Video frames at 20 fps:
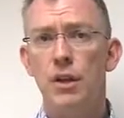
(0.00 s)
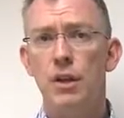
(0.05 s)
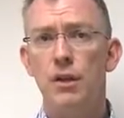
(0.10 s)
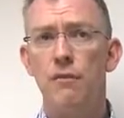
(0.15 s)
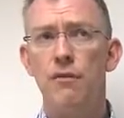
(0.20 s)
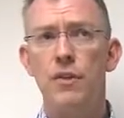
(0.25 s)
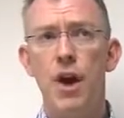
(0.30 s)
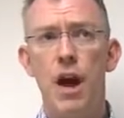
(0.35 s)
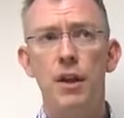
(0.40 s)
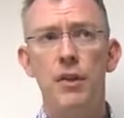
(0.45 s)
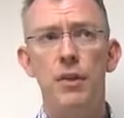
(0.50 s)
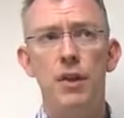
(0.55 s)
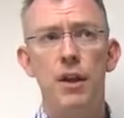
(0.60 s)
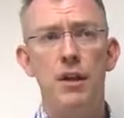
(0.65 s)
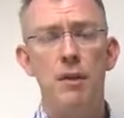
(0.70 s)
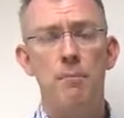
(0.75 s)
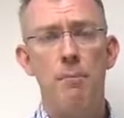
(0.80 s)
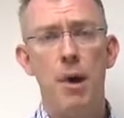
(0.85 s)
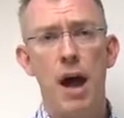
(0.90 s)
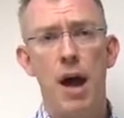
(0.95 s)
you've got to
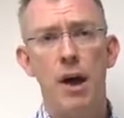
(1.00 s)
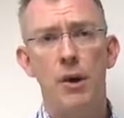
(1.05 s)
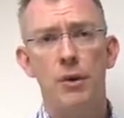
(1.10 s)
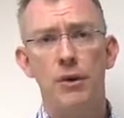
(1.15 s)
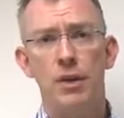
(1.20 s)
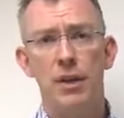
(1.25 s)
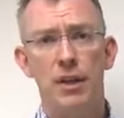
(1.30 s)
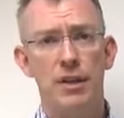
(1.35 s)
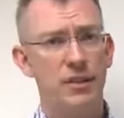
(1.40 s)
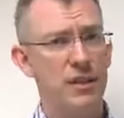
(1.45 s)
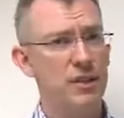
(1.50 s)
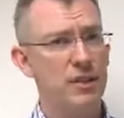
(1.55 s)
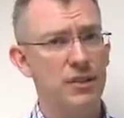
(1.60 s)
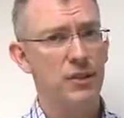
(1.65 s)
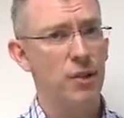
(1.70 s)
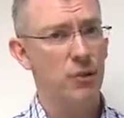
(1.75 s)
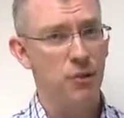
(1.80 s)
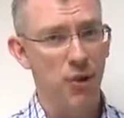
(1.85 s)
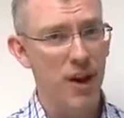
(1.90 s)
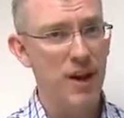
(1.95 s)
think about, is
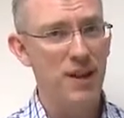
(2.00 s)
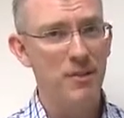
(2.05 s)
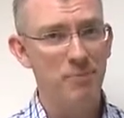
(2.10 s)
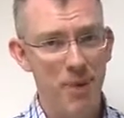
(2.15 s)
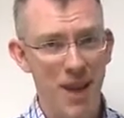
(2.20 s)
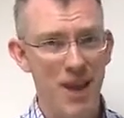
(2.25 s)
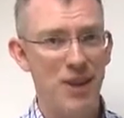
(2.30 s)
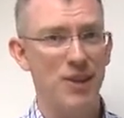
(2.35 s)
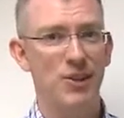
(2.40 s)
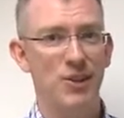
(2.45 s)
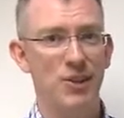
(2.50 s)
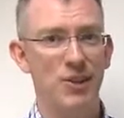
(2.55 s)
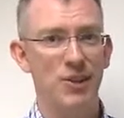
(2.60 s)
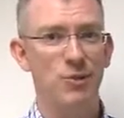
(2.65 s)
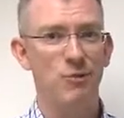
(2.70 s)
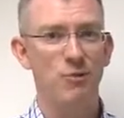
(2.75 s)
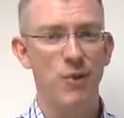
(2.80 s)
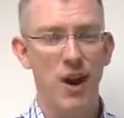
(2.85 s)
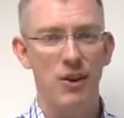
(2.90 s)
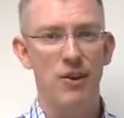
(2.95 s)
this the right
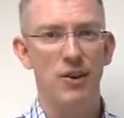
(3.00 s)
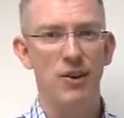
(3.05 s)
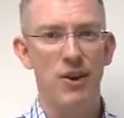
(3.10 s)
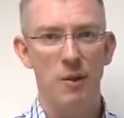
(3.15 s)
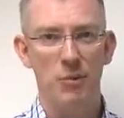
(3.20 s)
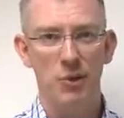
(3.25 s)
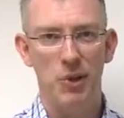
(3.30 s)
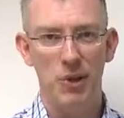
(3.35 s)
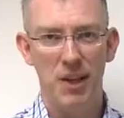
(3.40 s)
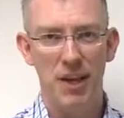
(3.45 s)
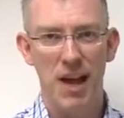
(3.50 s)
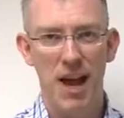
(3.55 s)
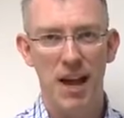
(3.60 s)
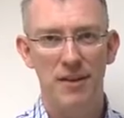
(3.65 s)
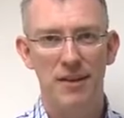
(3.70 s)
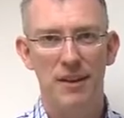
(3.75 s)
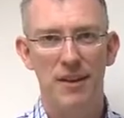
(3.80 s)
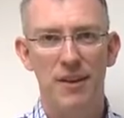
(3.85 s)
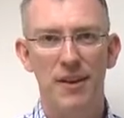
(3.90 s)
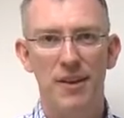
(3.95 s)
patient record I'm looking
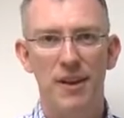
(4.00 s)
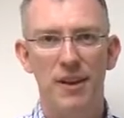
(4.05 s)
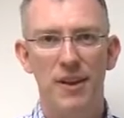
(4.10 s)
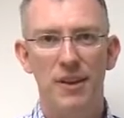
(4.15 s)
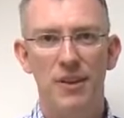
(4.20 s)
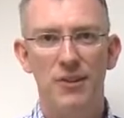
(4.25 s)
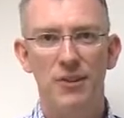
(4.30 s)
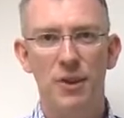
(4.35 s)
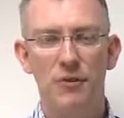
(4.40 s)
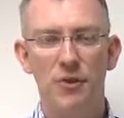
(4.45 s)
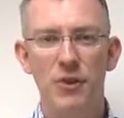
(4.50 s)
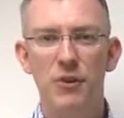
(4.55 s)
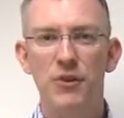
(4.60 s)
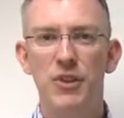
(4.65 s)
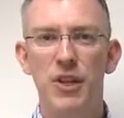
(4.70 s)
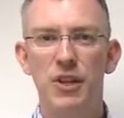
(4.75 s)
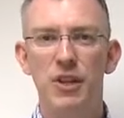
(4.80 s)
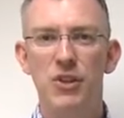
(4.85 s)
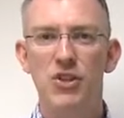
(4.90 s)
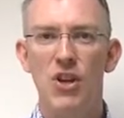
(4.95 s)
at? So if
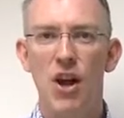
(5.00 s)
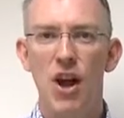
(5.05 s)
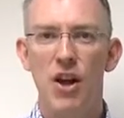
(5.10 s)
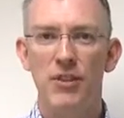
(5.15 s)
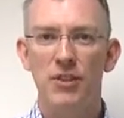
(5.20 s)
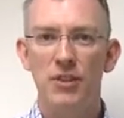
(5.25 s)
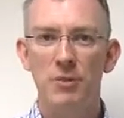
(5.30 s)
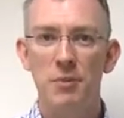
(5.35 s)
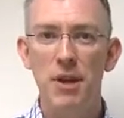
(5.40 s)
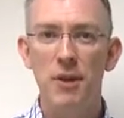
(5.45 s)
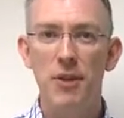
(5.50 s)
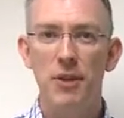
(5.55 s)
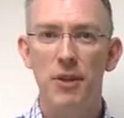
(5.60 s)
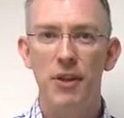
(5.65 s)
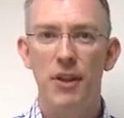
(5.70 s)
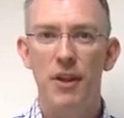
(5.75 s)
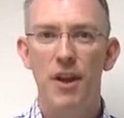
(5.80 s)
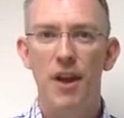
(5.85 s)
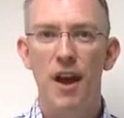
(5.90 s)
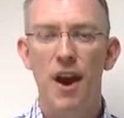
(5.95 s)
you've seen a John
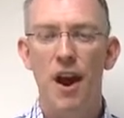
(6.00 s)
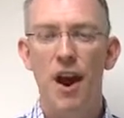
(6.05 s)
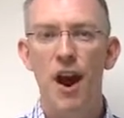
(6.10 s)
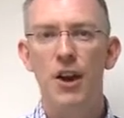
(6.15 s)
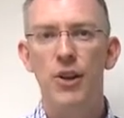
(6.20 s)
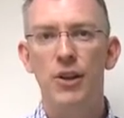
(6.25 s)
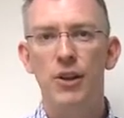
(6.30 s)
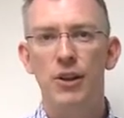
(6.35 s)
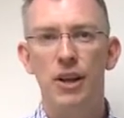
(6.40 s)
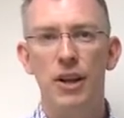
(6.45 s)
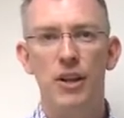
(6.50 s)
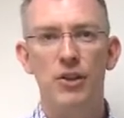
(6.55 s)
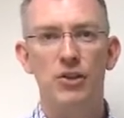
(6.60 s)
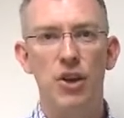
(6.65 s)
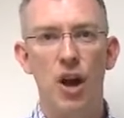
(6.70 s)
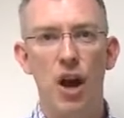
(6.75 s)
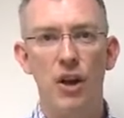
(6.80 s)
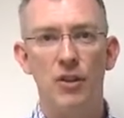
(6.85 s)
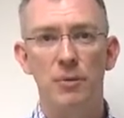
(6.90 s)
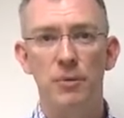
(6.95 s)
Smith, are you looking at
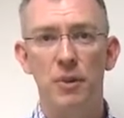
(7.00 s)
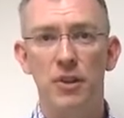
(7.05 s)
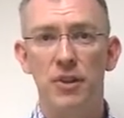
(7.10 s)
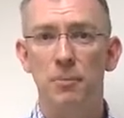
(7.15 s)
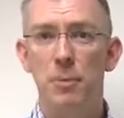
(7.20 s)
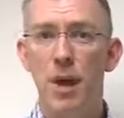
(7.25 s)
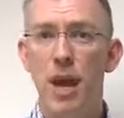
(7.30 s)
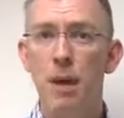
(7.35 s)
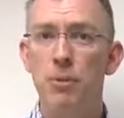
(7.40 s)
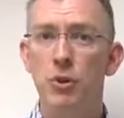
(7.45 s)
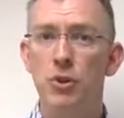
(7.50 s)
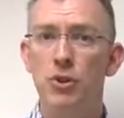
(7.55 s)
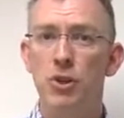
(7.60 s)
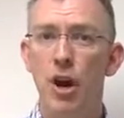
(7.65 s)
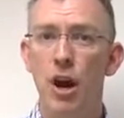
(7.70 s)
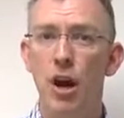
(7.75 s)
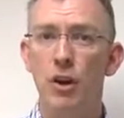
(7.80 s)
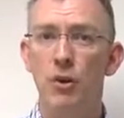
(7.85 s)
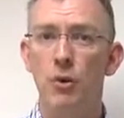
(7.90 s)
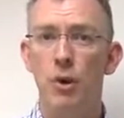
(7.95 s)
John Smith's paper
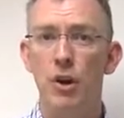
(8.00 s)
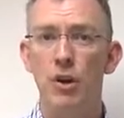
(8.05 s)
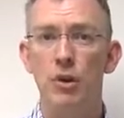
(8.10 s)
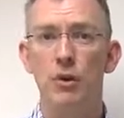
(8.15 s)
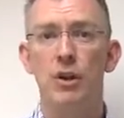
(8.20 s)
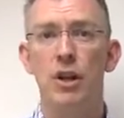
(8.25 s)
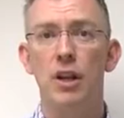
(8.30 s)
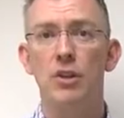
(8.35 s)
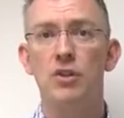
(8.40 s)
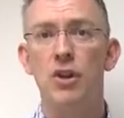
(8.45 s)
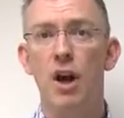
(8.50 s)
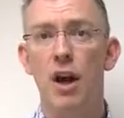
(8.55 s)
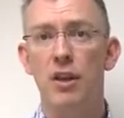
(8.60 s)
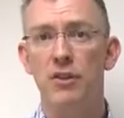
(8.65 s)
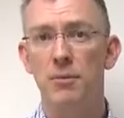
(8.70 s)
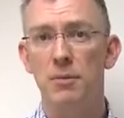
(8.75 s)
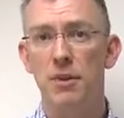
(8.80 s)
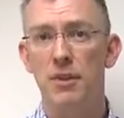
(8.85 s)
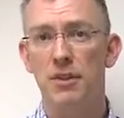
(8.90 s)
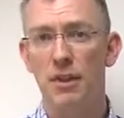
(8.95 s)
chart or are you looking at
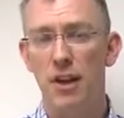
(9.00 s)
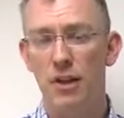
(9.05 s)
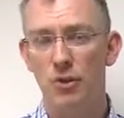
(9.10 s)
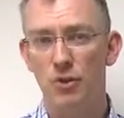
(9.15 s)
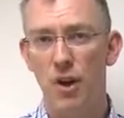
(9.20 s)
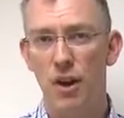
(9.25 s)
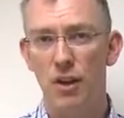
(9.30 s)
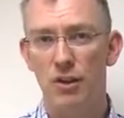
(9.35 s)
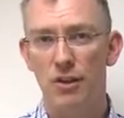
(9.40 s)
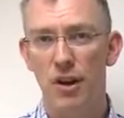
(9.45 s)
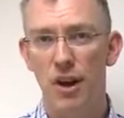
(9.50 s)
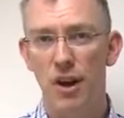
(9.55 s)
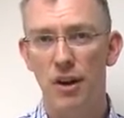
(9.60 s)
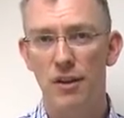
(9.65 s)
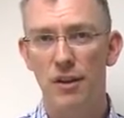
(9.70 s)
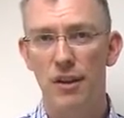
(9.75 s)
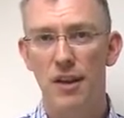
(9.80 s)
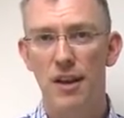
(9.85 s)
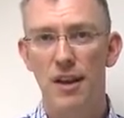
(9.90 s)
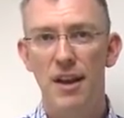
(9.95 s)
John Smith's electronic
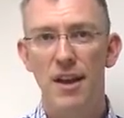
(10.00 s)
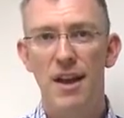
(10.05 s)
chart?